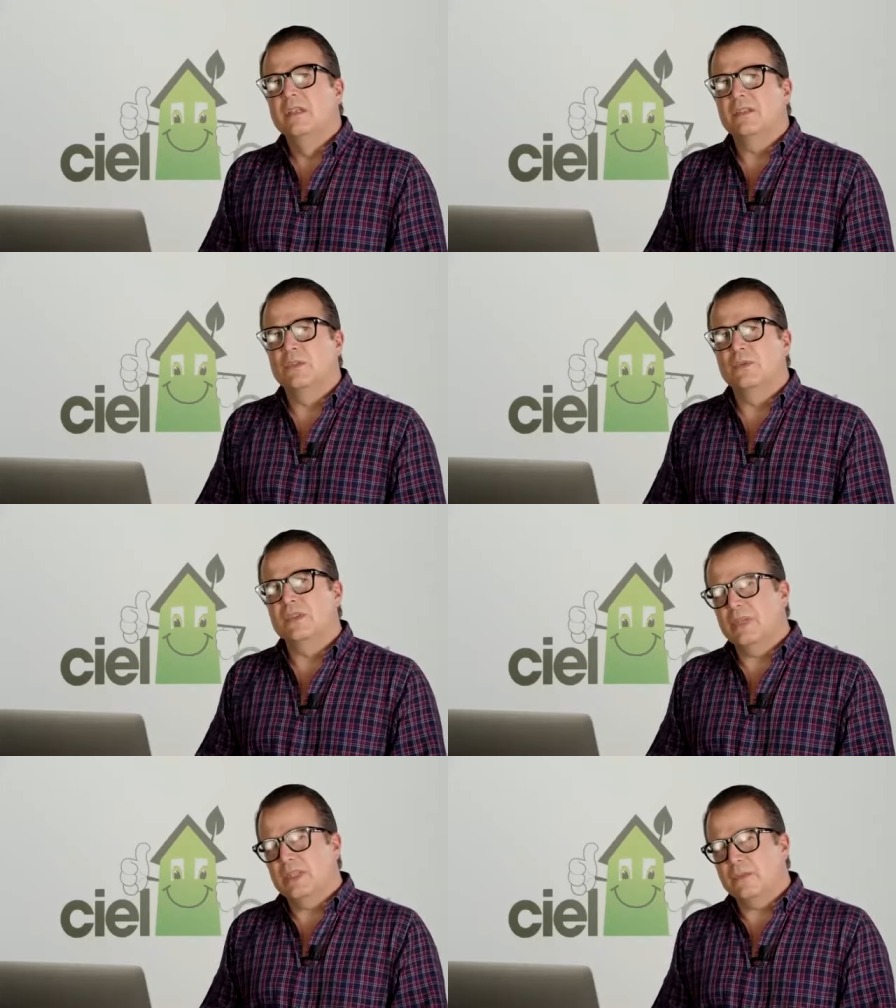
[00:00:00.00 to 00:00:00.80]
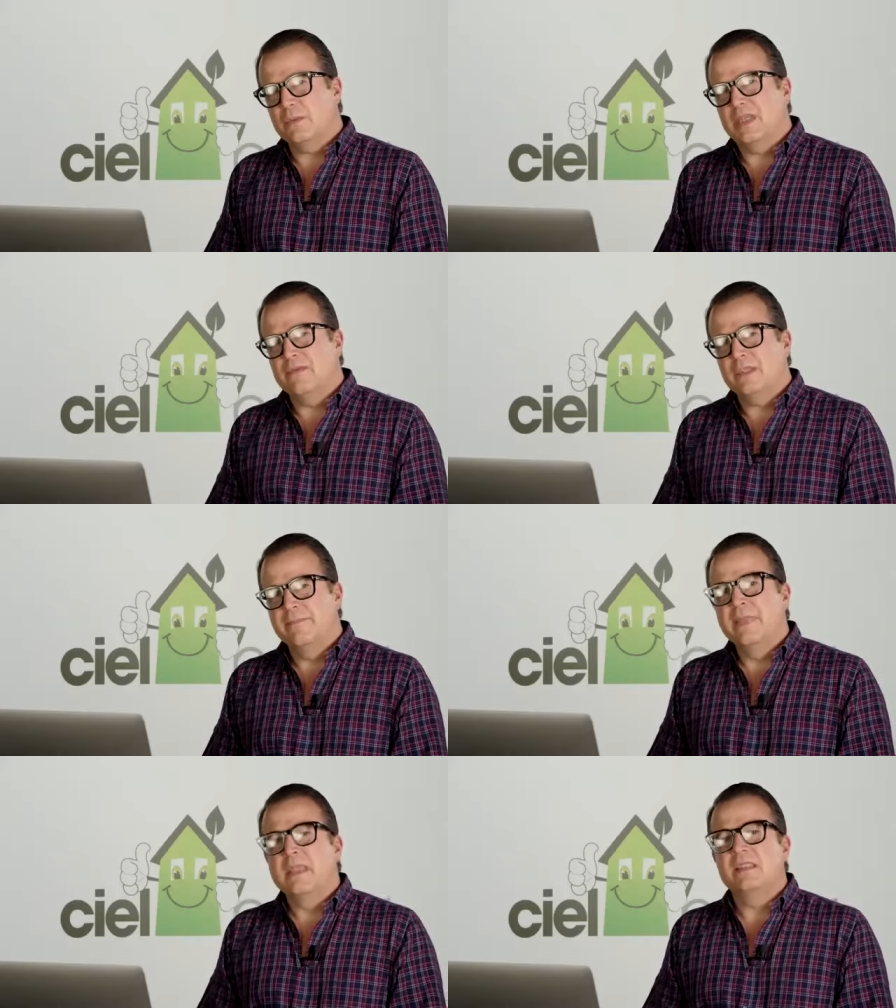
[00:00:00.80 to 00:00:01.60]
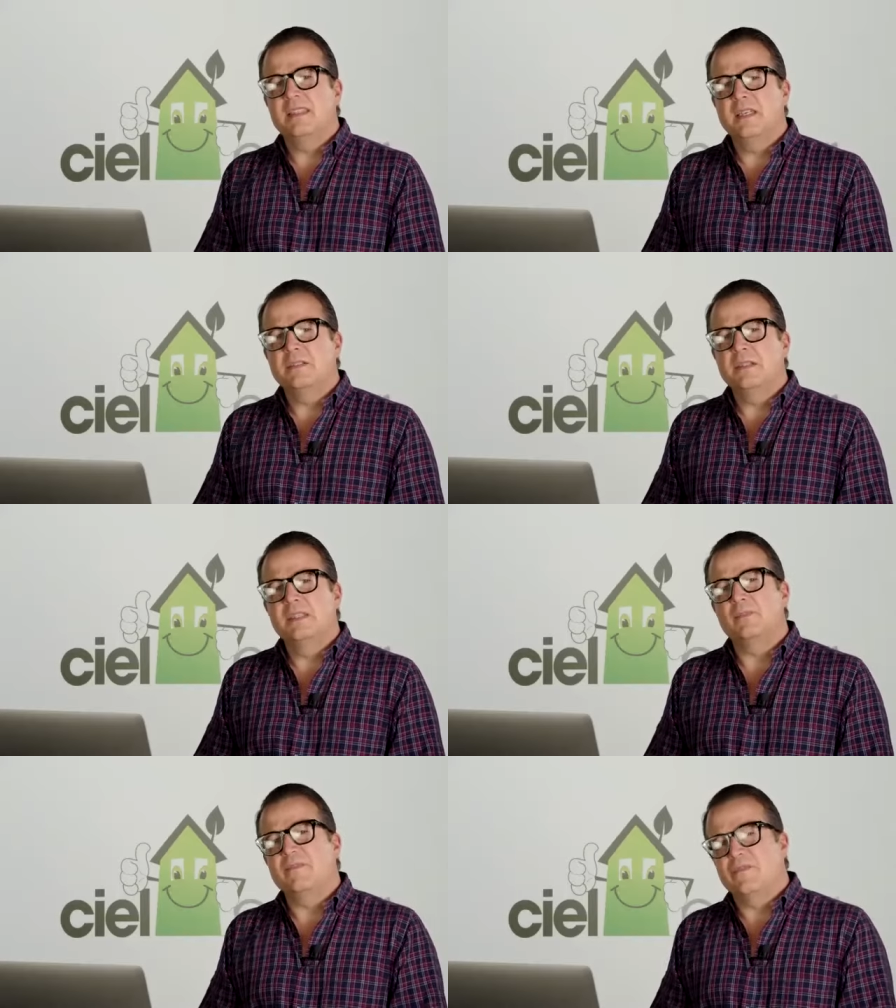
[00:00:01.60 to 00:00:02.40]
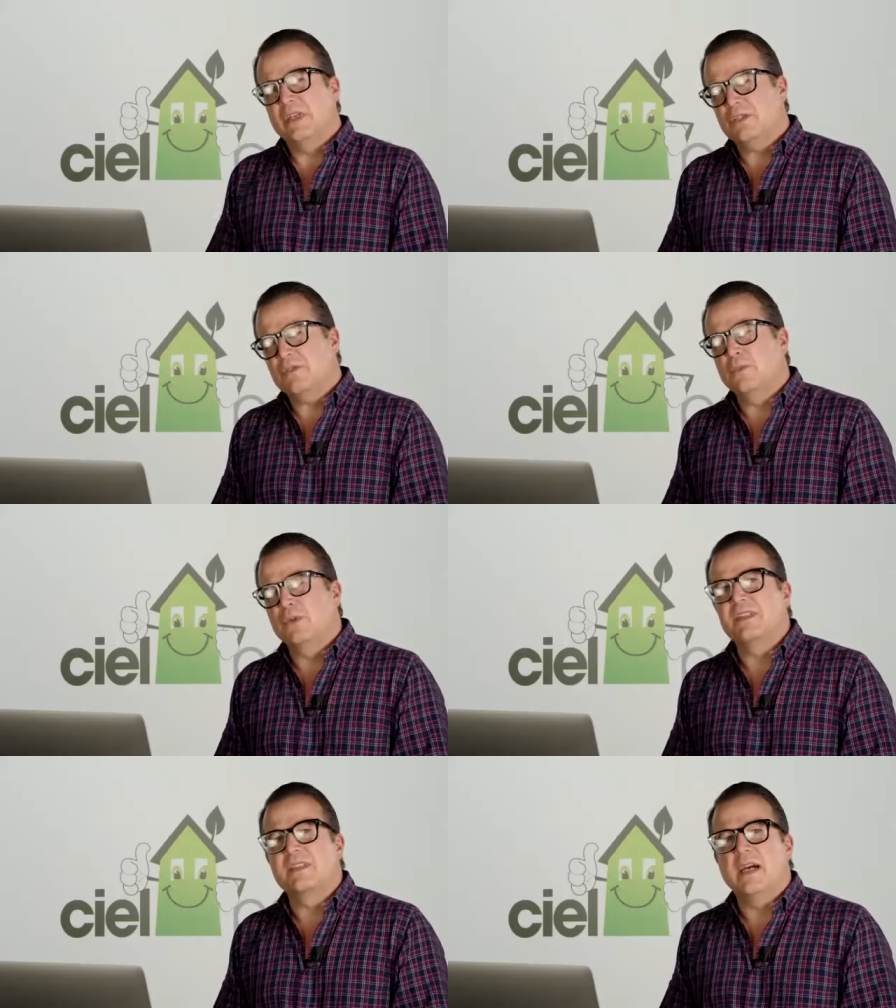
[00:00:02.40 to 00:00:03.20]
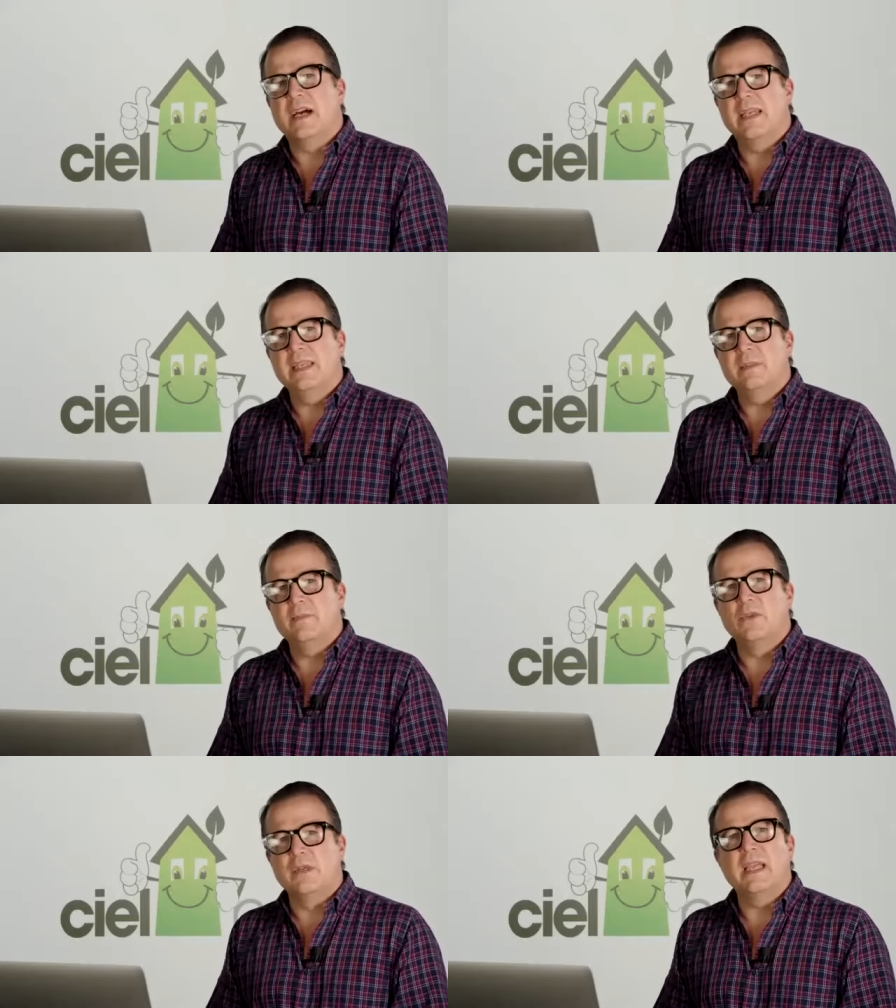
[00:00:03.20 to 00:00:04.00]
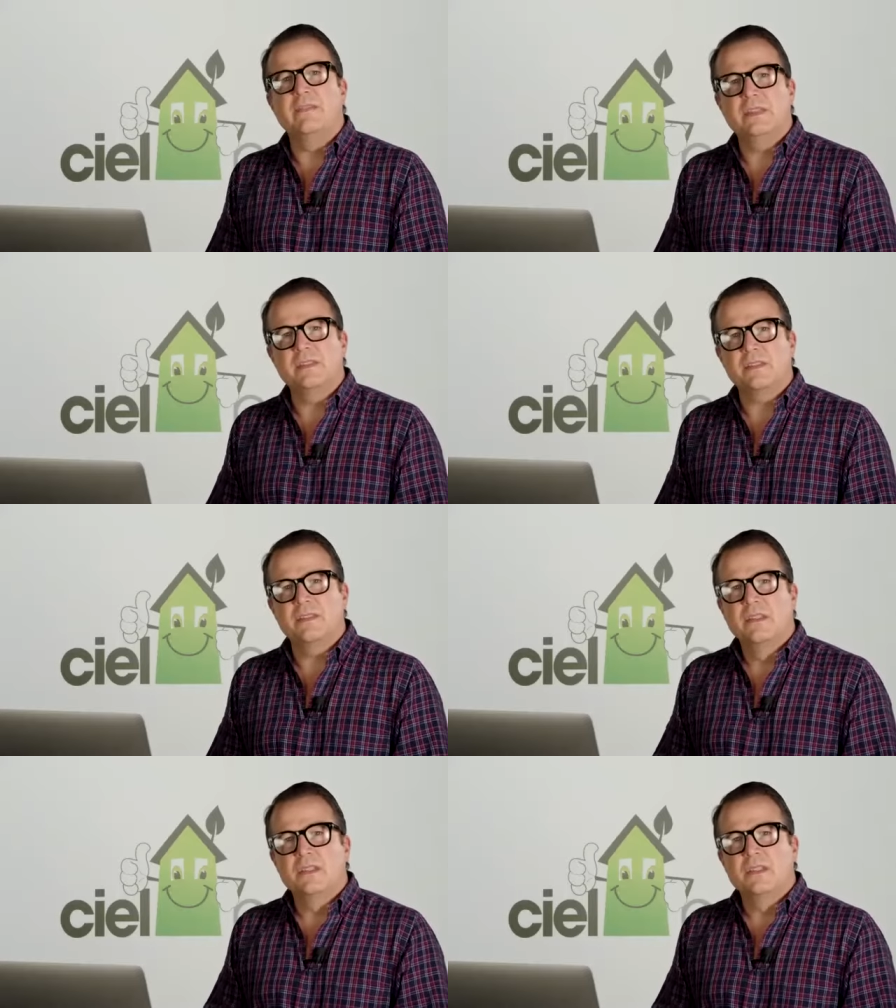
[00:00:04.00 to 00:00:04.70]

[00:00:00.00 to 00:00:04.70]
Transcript: So it was a bit of a pivot. Ciel is French for sky or heavens.